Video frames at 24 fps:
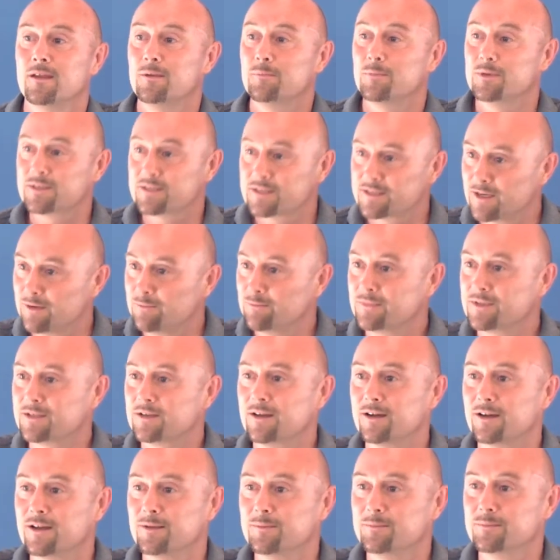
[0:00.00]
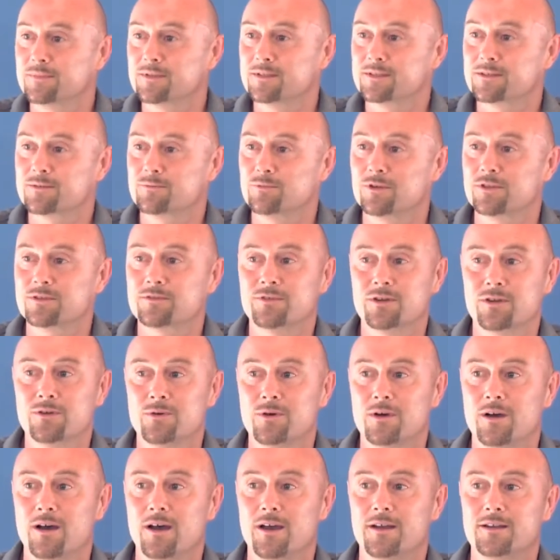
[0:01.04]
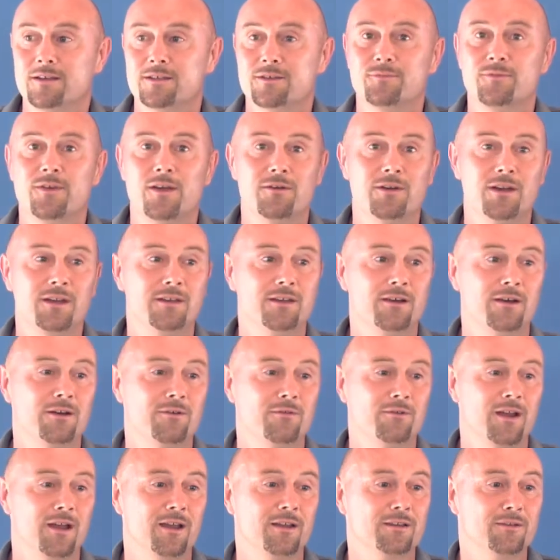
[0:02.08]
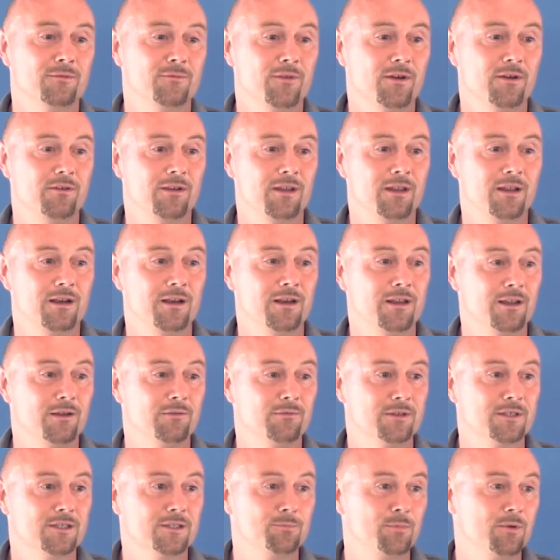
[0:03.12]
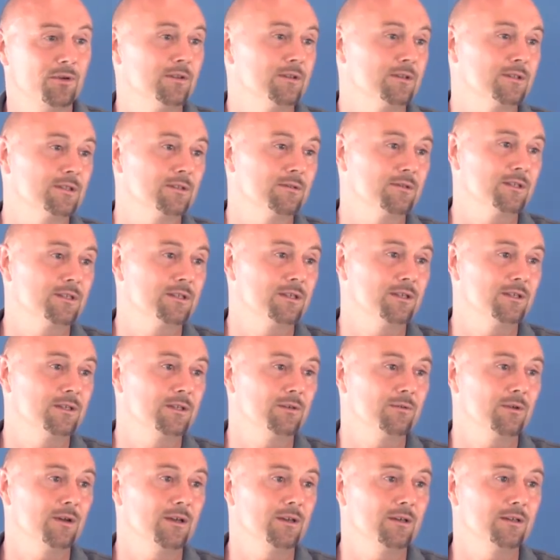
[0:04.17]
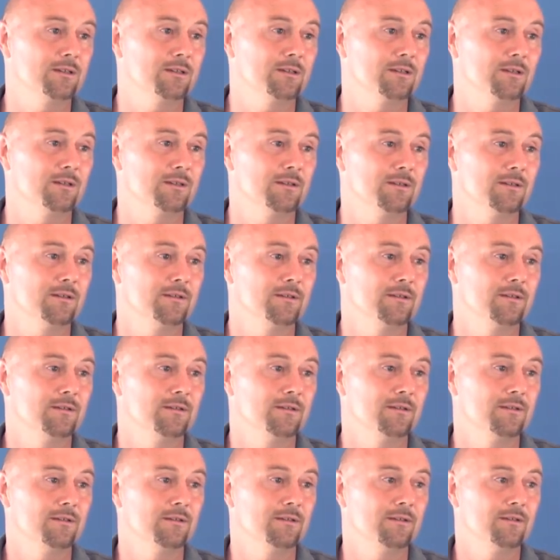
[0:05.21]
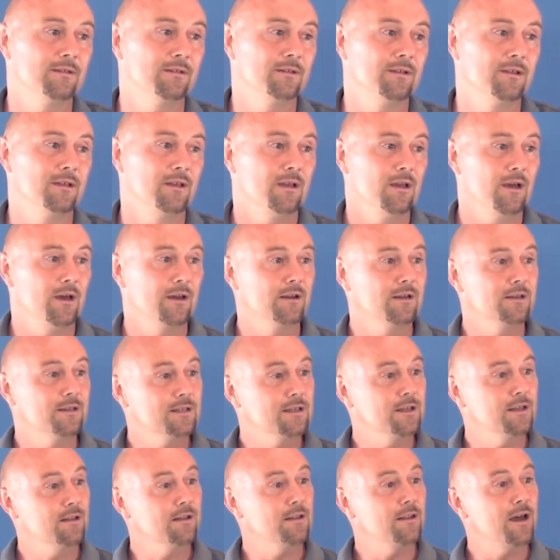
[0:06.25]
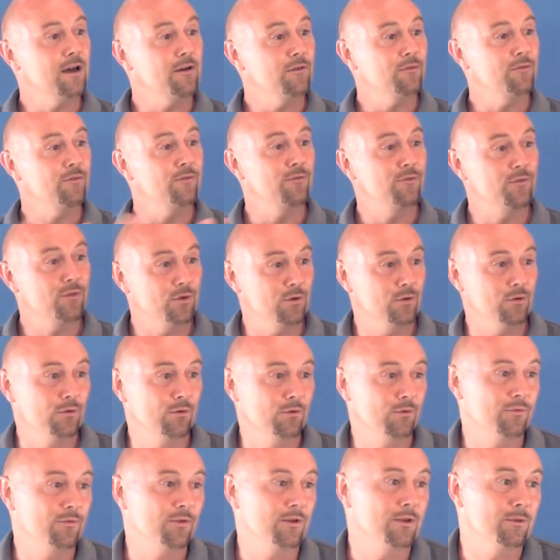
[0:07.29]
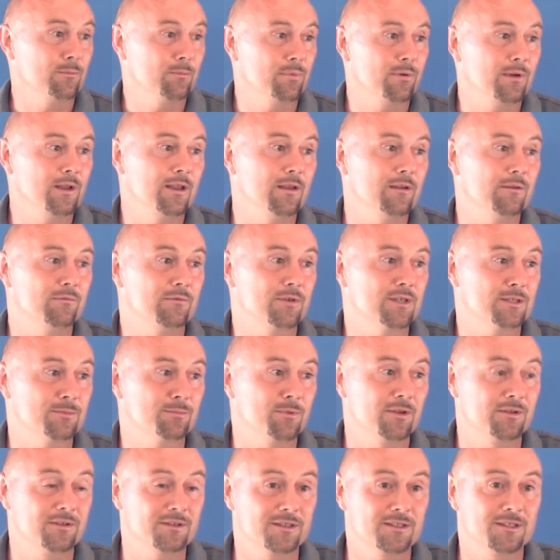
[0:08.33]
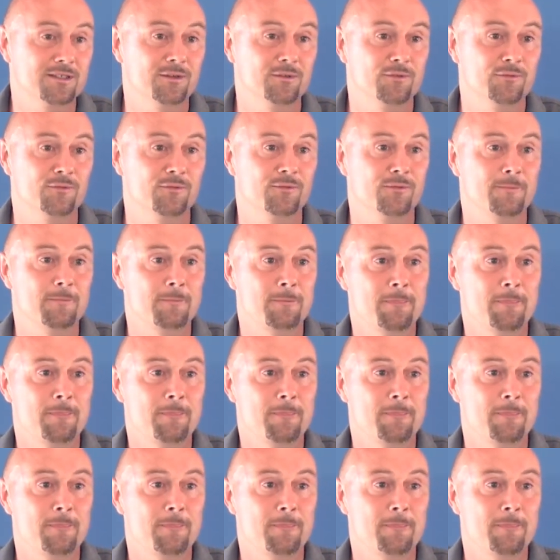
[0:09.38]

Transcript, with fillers: But sometimes what's required is a very direct and very clear response to a situation. And I see that that fuel for complete, responsive,